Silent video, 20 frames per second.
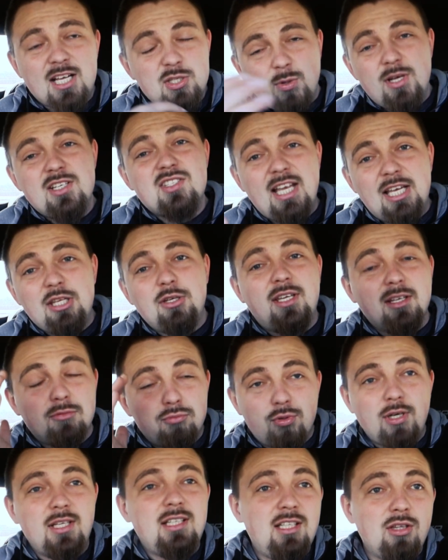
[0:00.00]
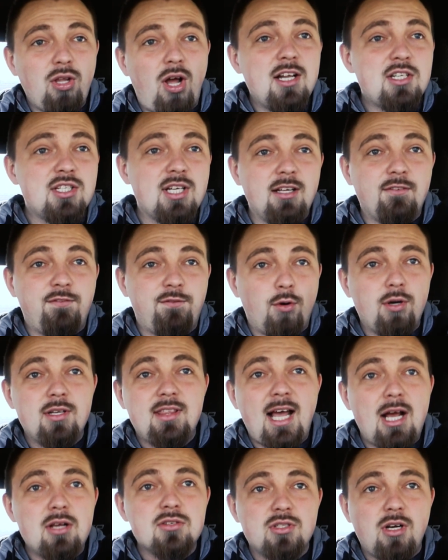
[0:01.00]
That's why he said you can really launch it at
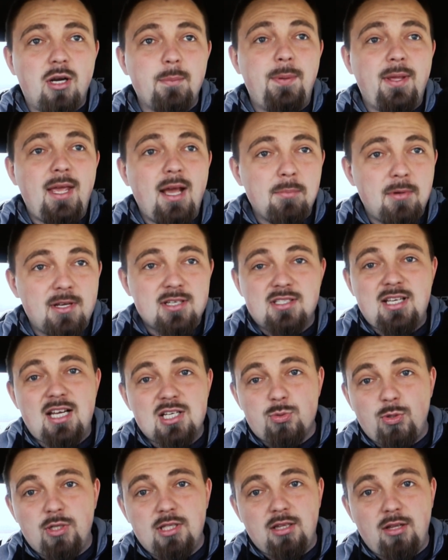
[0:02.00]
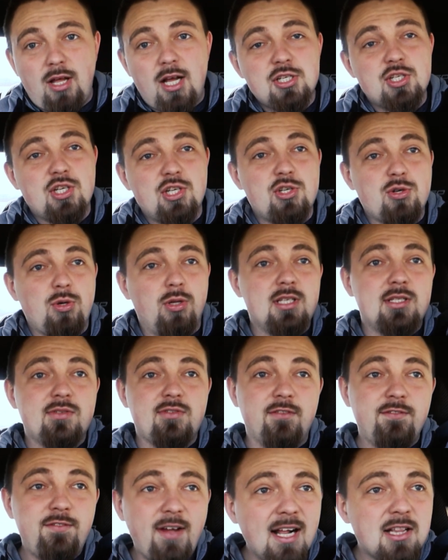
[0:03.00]
4,000 RPM, because that's where the launch control is
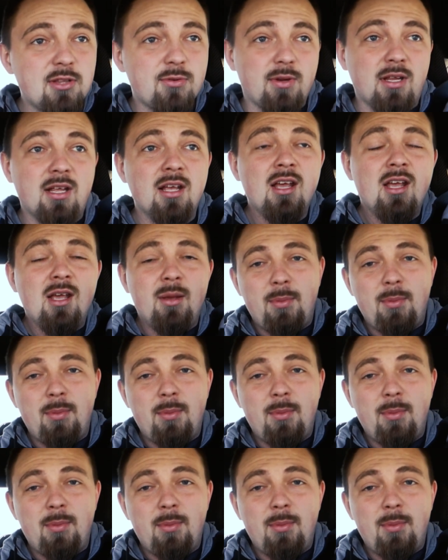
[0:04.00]
from factory,